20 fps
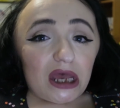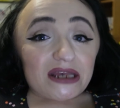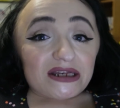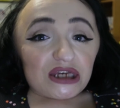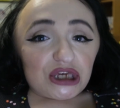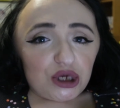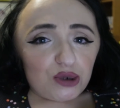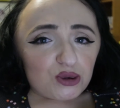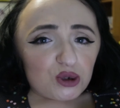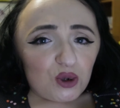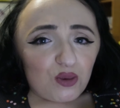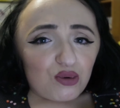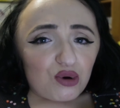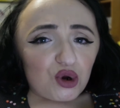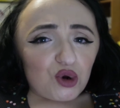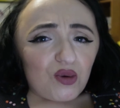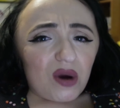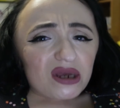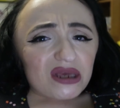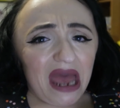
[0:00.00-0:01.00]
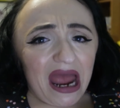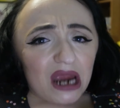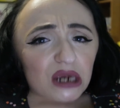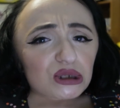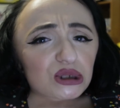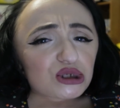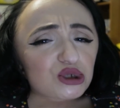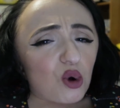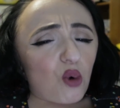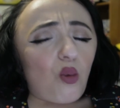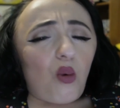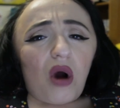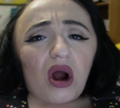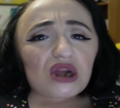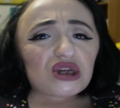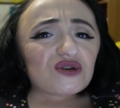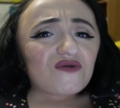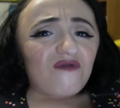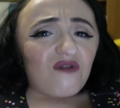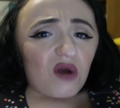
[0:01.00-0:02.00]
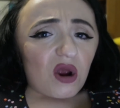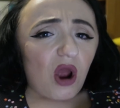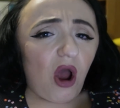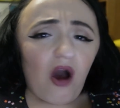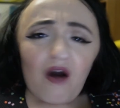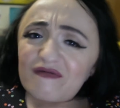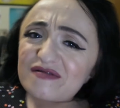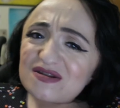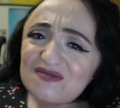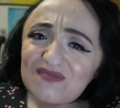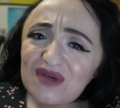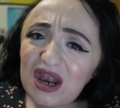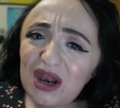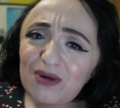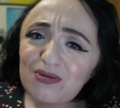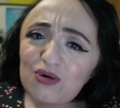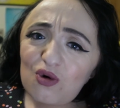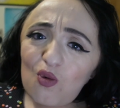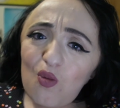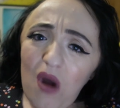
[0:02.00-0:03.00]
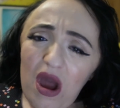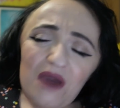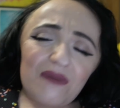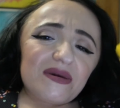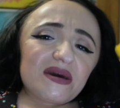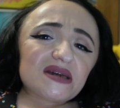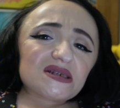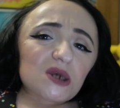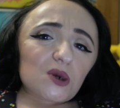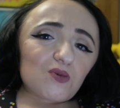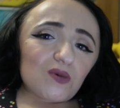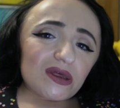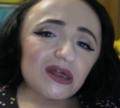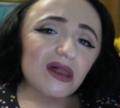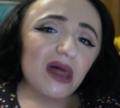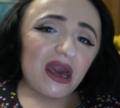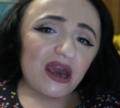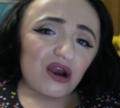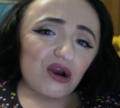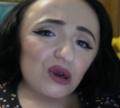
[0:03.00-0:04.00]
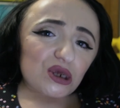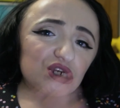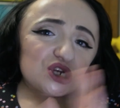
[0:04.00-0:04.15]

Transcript: is a YouTuber who I actually don't watch very often, but I don't know why because I really like her.